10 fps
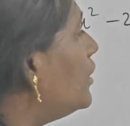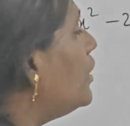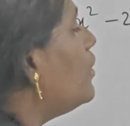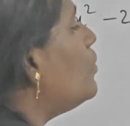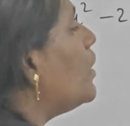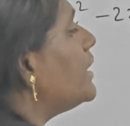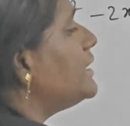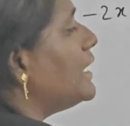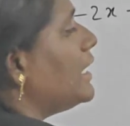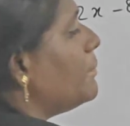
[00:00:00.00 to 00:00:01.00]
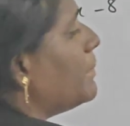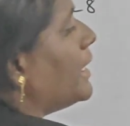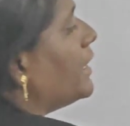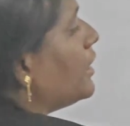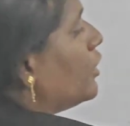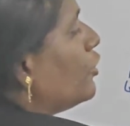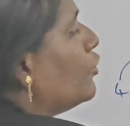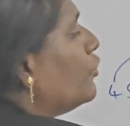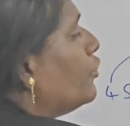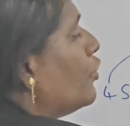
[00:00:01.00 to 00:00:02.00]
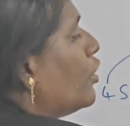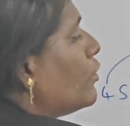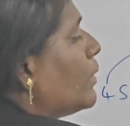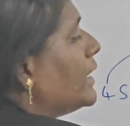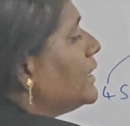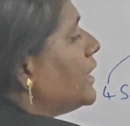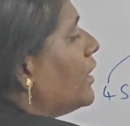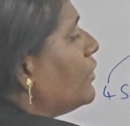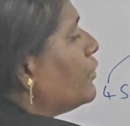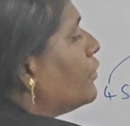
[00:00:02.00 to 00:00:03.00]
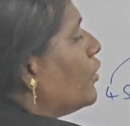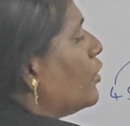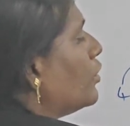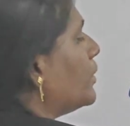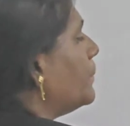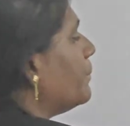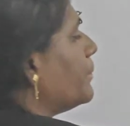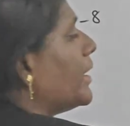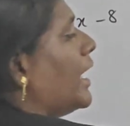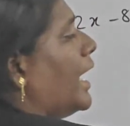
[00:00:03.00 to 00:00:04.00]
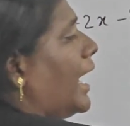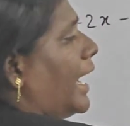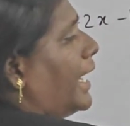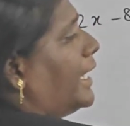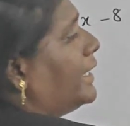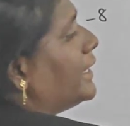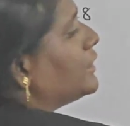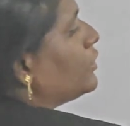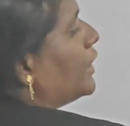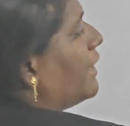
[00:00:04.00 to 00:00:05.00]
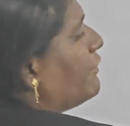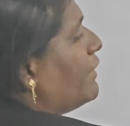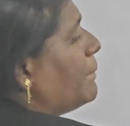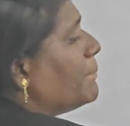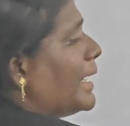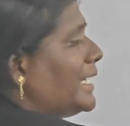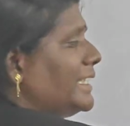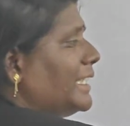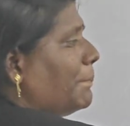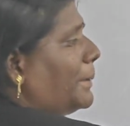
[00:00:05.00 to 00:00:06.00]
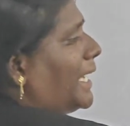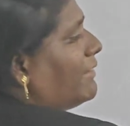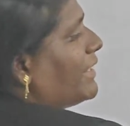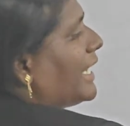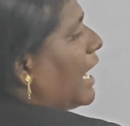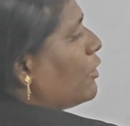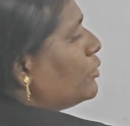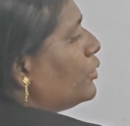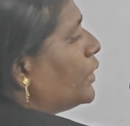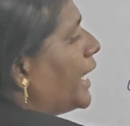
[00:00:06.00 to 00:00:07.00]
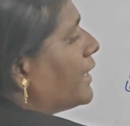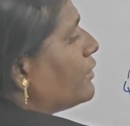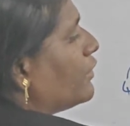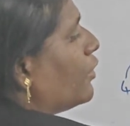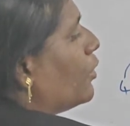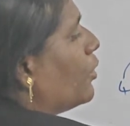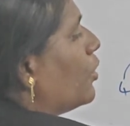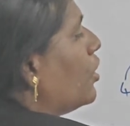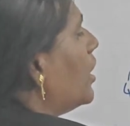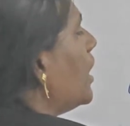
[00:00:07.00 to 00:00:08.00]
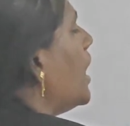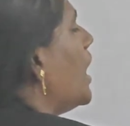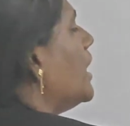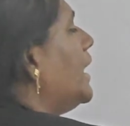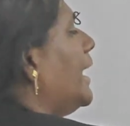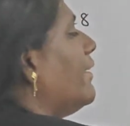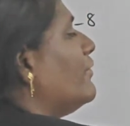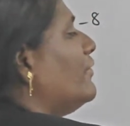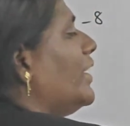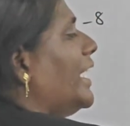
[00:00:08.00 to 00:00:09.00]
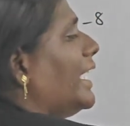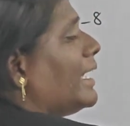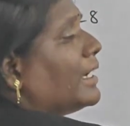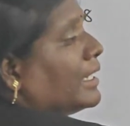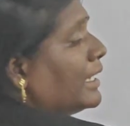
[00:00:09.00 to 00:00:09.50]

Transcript: Now what is the number? 4 ones are 4. And so if we multiply, we have to get 4. If we